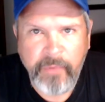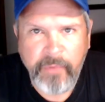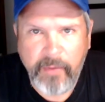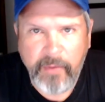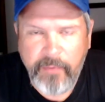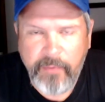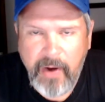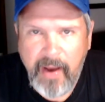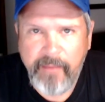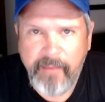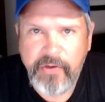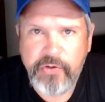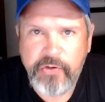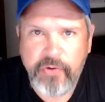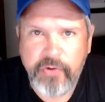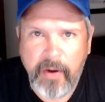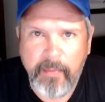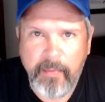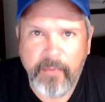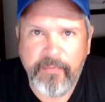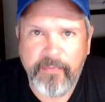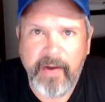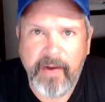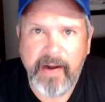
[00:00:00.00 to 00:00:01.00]
if you're having
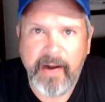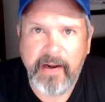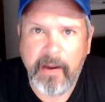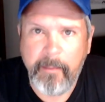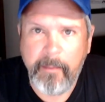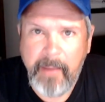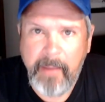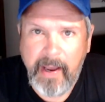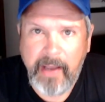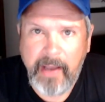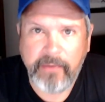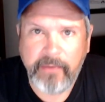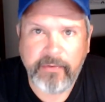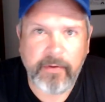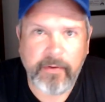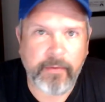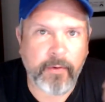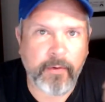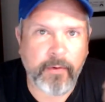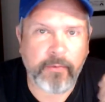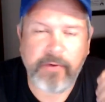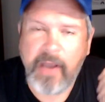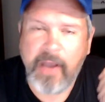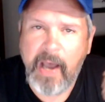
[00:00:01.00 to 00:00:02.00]
trouble finding a mask,
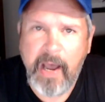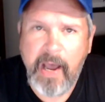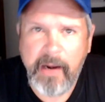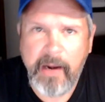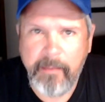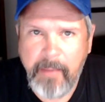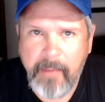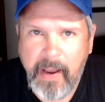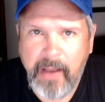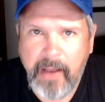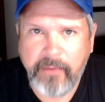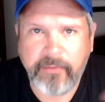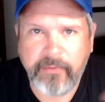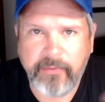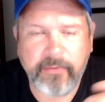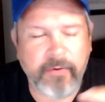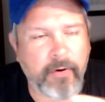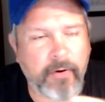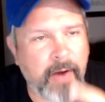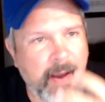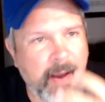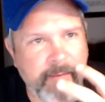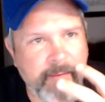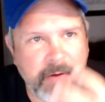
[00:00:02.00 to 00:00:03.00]
those cotton masks
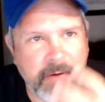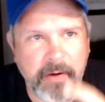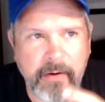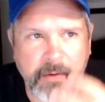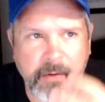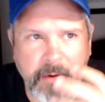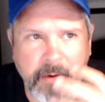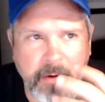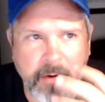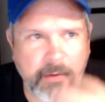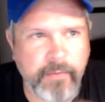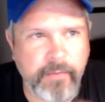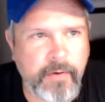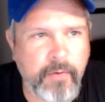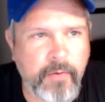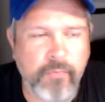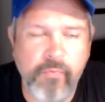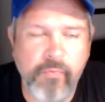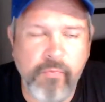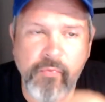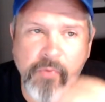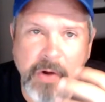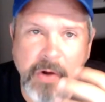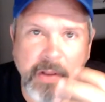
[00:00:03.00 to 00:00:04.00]
are having they're they're
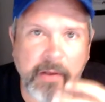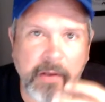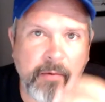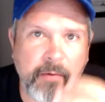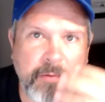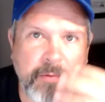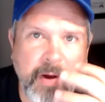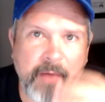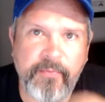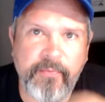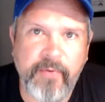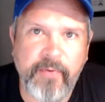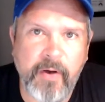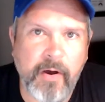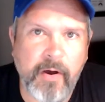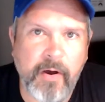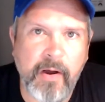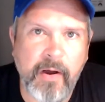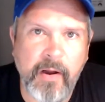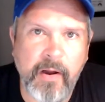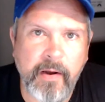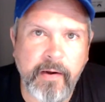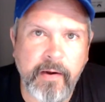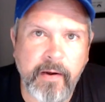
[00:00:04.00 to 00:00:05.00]
really rough
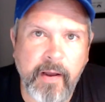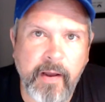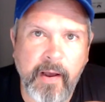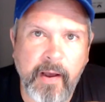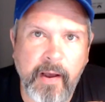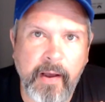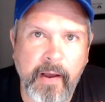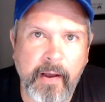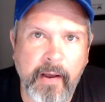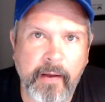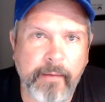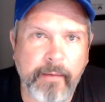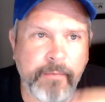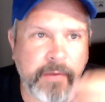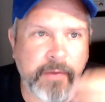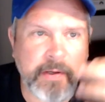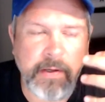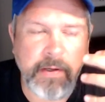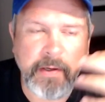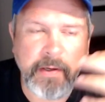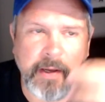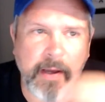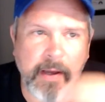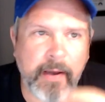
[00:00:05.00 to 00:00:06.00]
on uh,
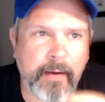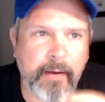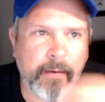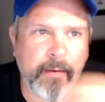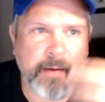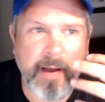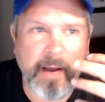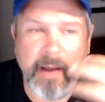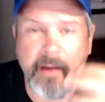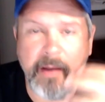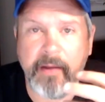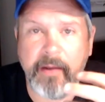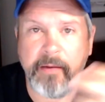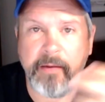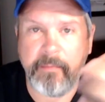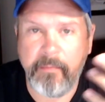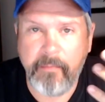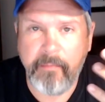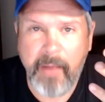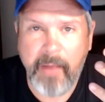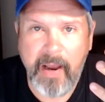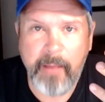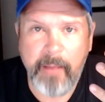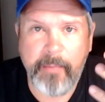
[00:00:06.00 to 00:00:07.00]
the uh, in
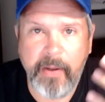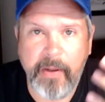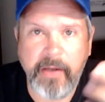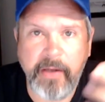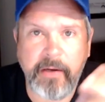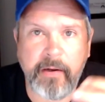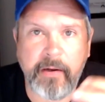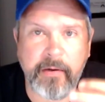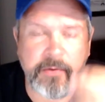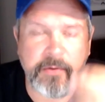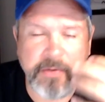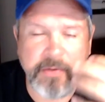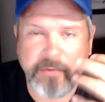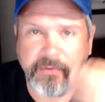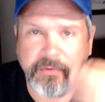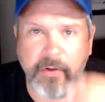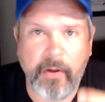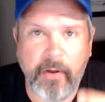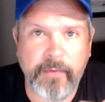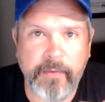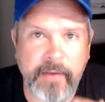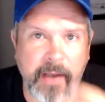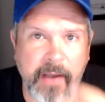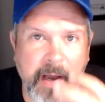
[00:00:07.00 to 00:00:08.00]
my opinion just
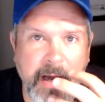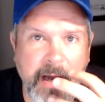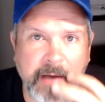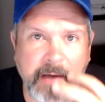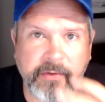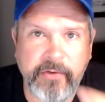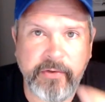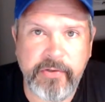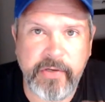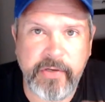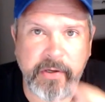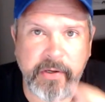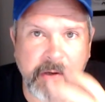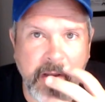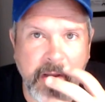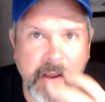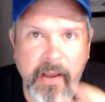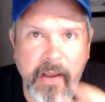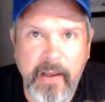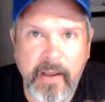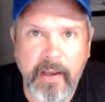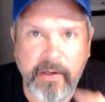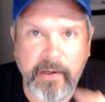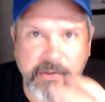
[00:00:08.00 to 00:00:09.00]
on the oxygen
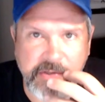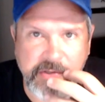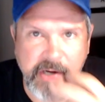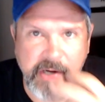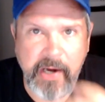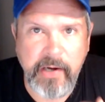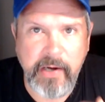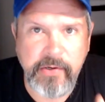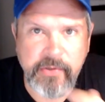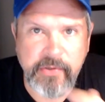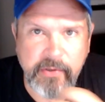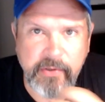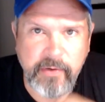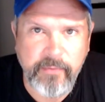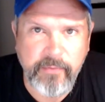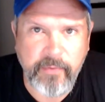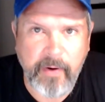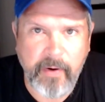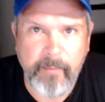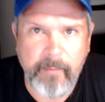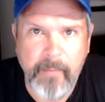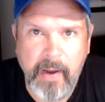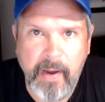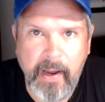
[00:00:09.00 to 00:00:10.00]
exchange
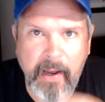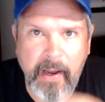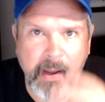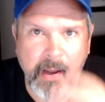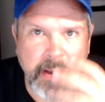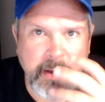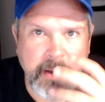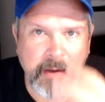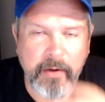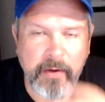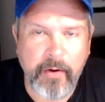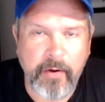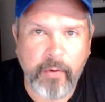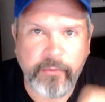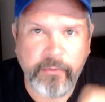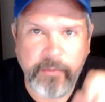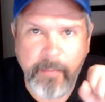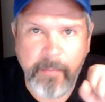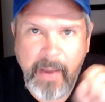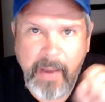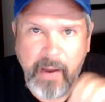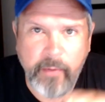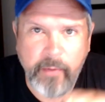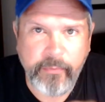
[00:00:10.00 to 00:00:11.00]
from uh, nose
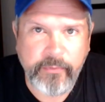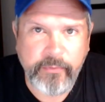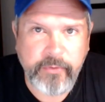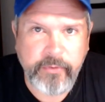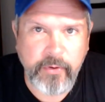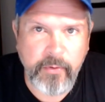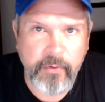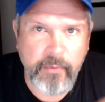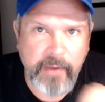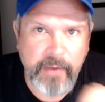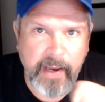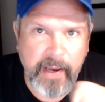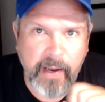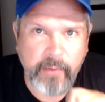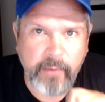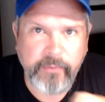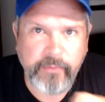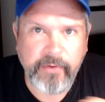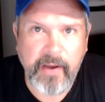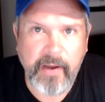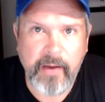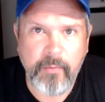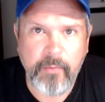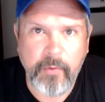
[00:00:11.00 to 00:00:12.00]
and mouth to the
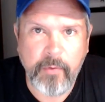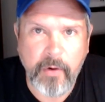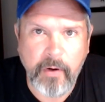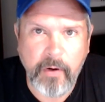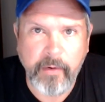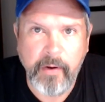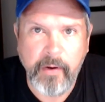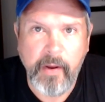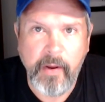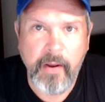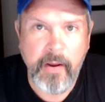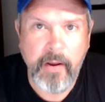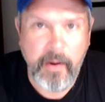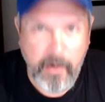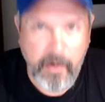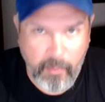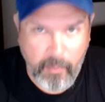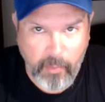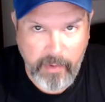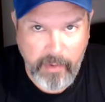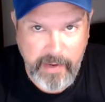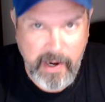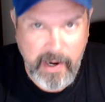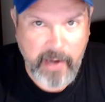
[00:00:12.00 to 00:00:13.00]
outside world,
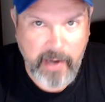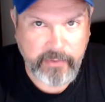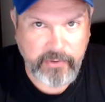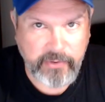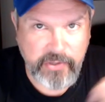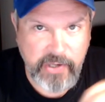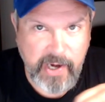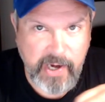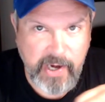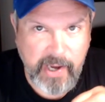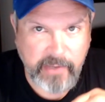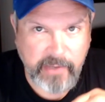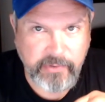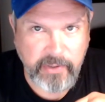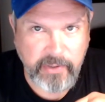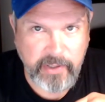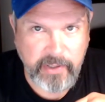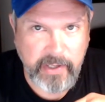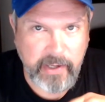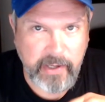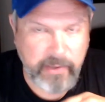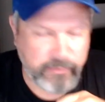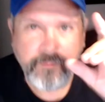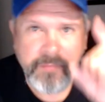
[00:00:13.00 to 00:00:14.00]
where the oxygen
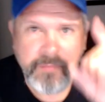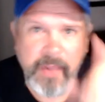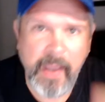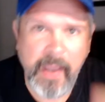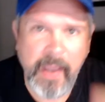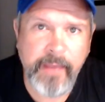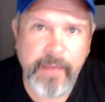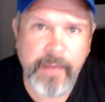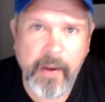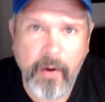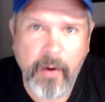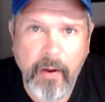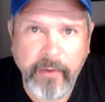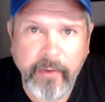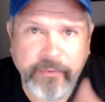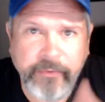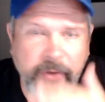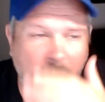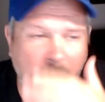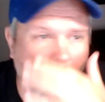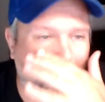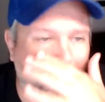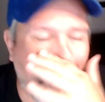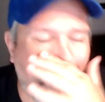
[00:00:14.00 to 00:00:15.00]
actually is. And then
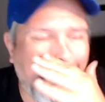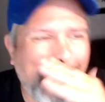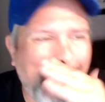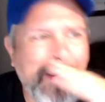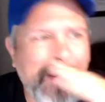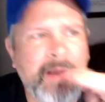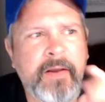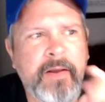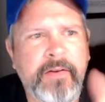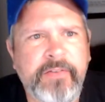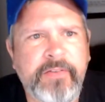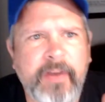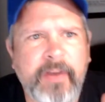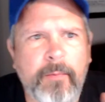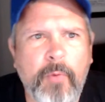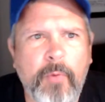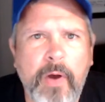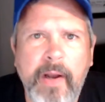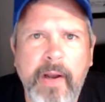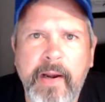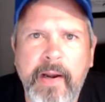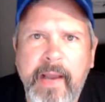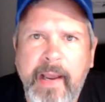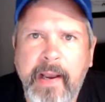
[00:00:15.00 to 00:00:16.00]
also
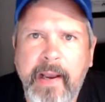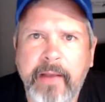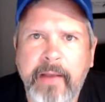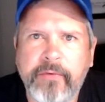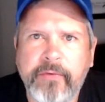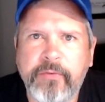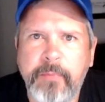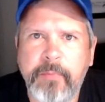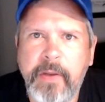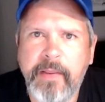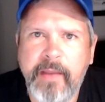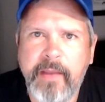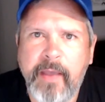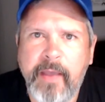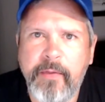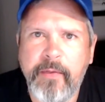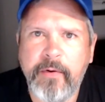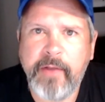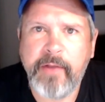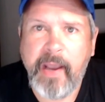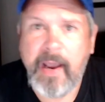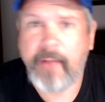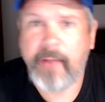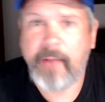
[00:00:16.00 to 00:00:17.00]
Someone asked me the other
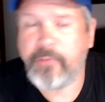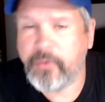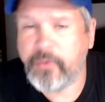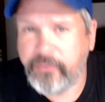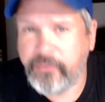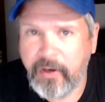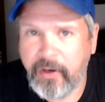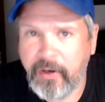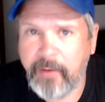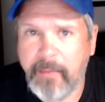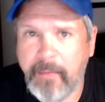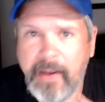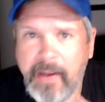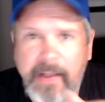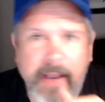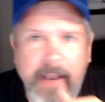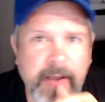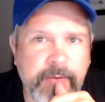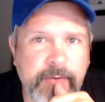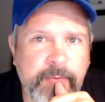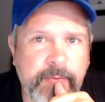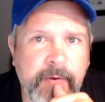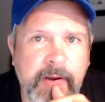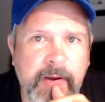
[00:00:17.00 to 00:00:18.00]
day after seeing my
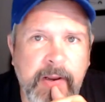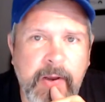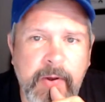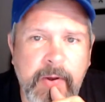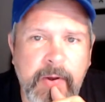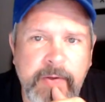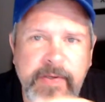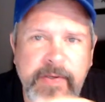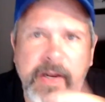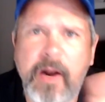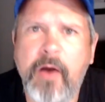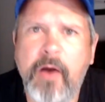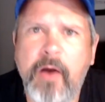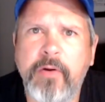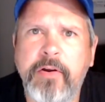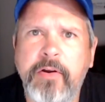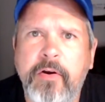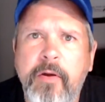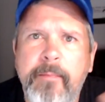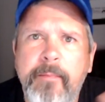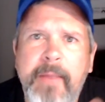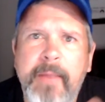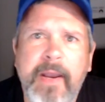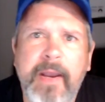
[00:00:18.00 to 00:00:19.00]
last video, I said, Oh,
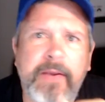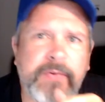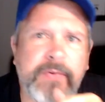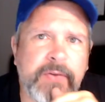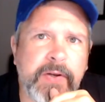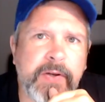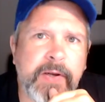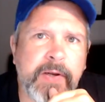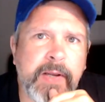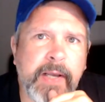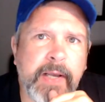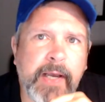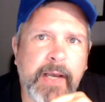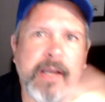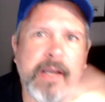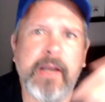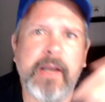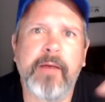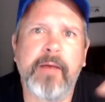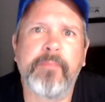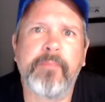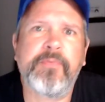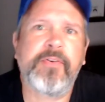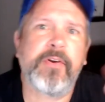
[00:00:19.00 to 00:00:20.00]
you're a Mason. I
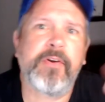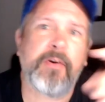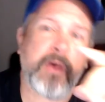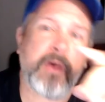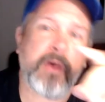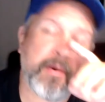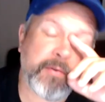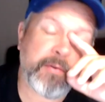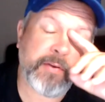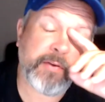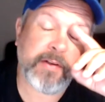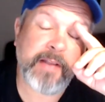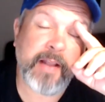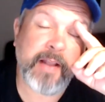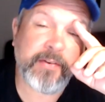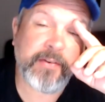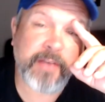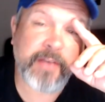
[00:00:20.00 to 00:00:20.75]
am too. I was like, That's